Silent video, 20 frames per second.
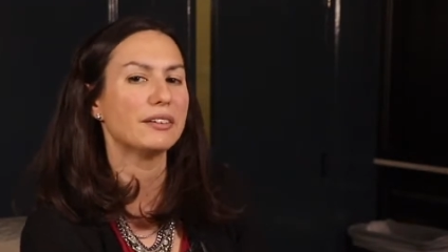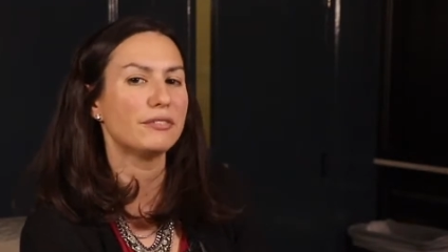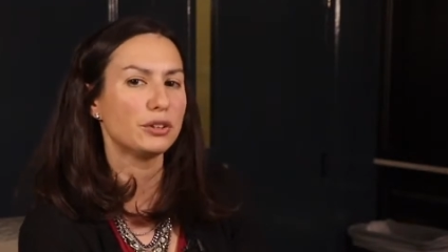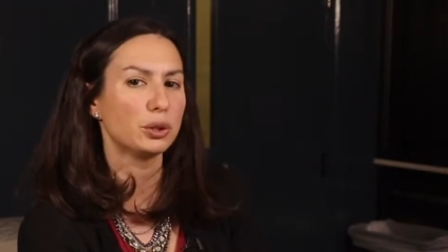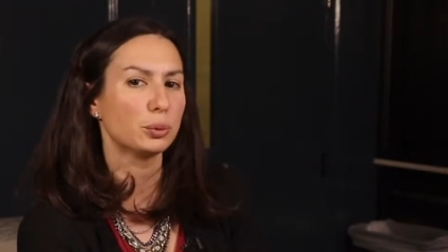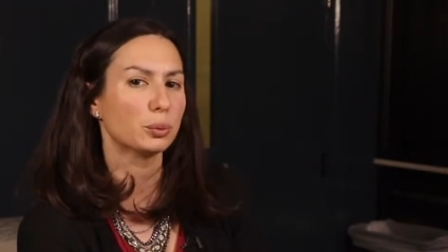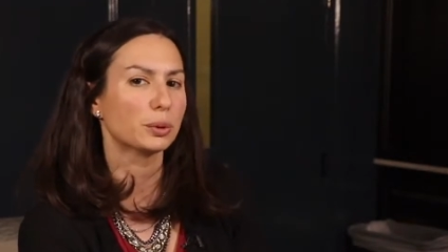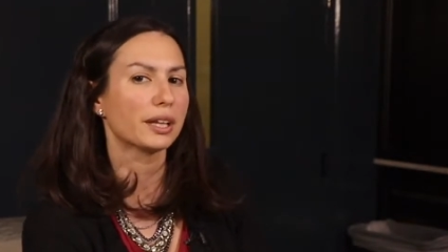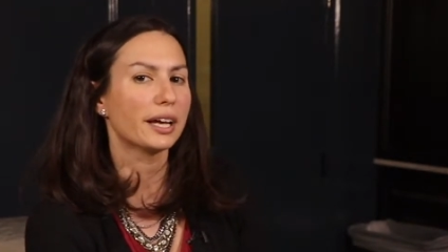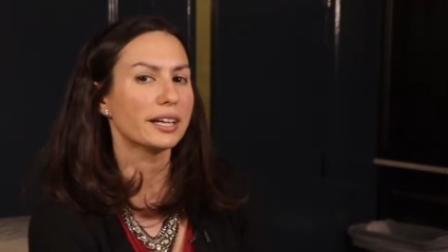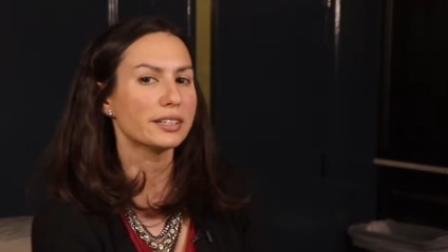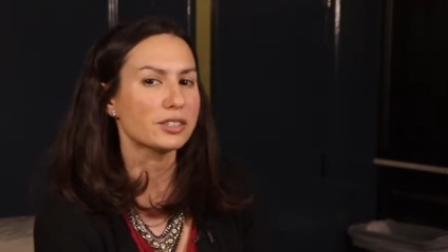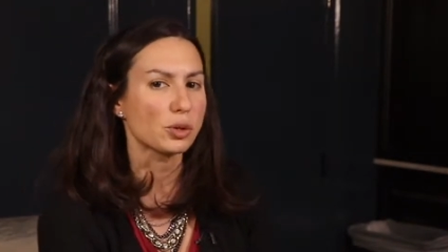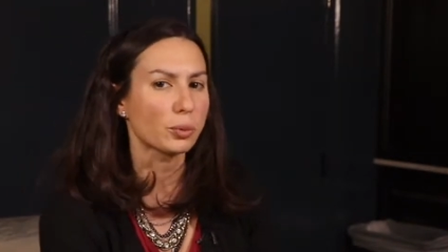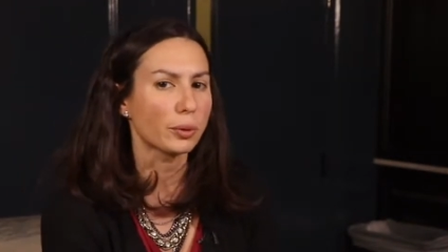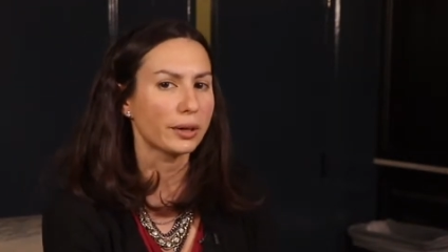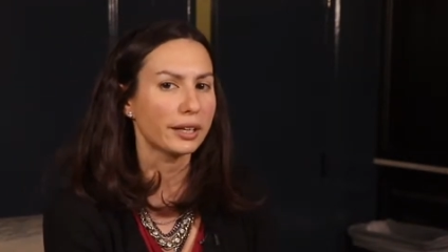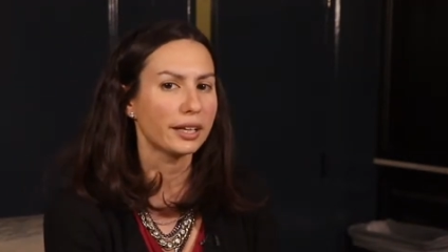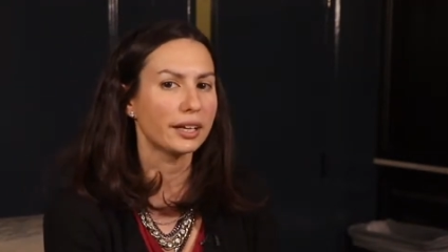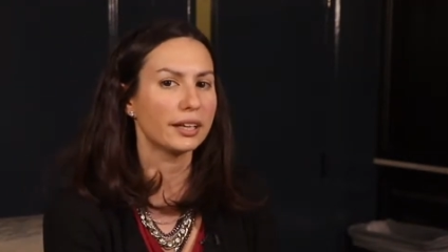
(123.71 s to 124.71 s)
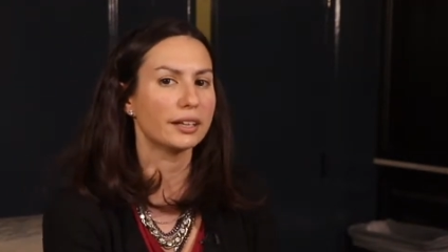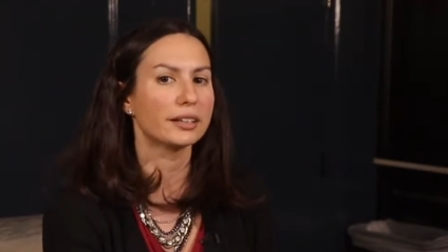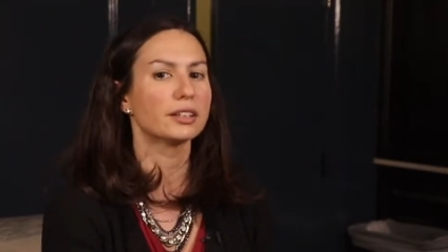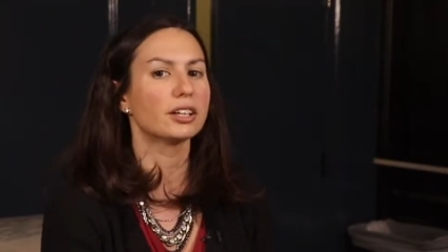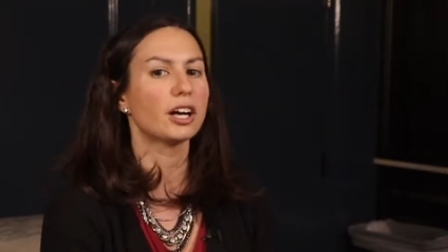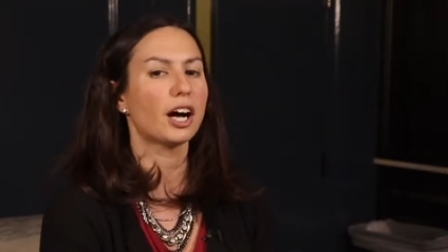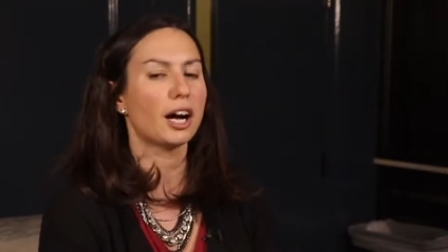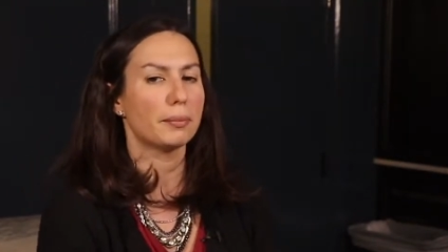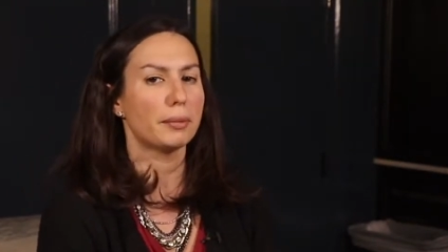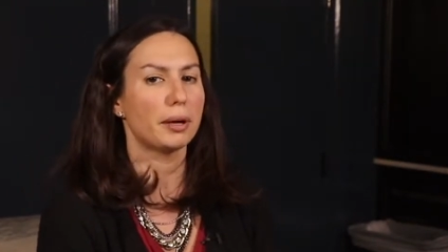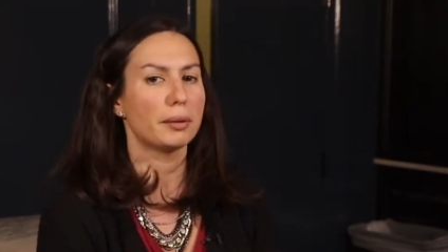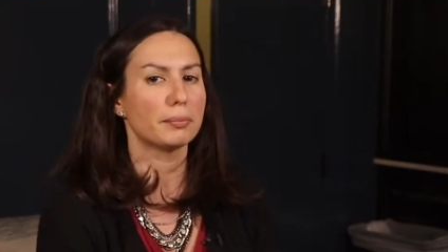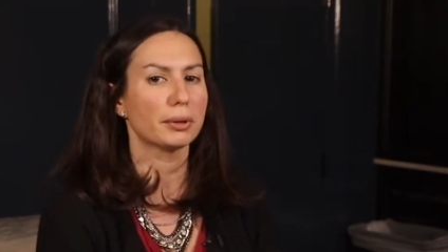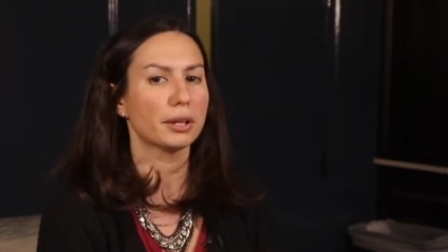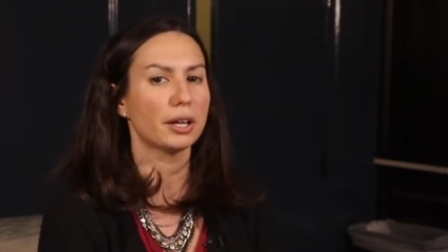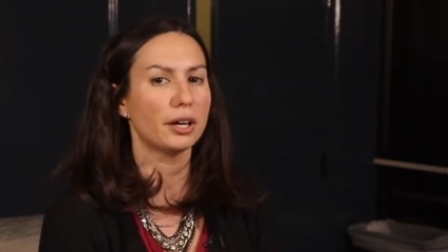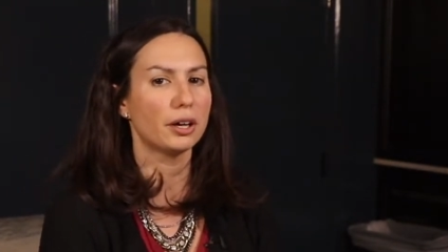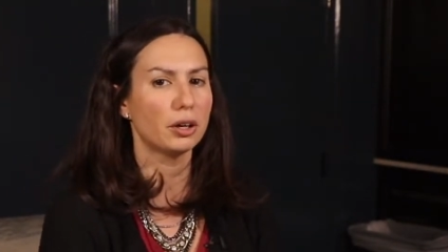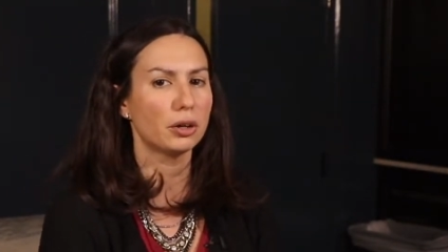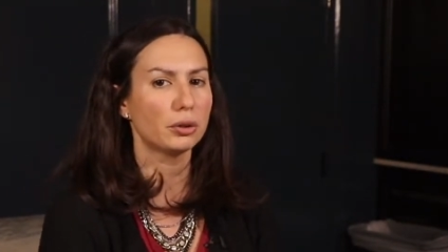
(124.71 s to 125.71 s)
If you would like to win it, comment
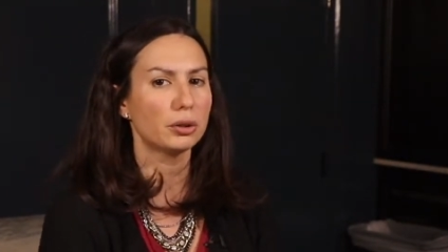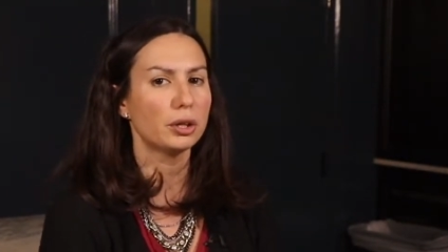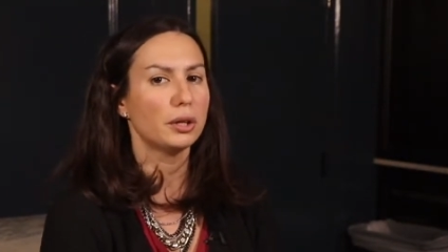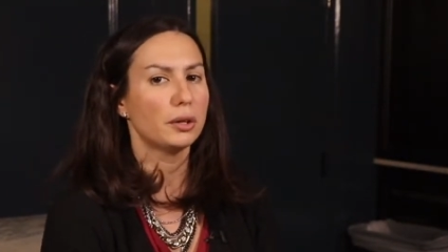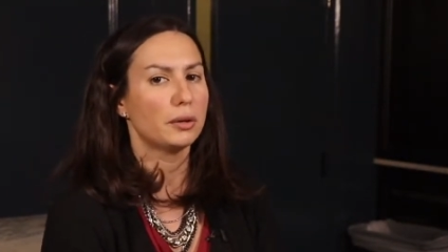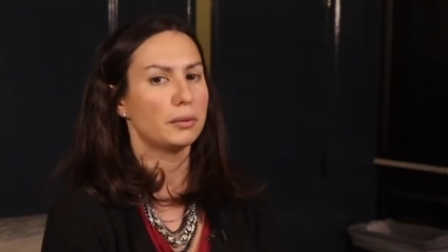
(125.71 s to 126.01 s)
below,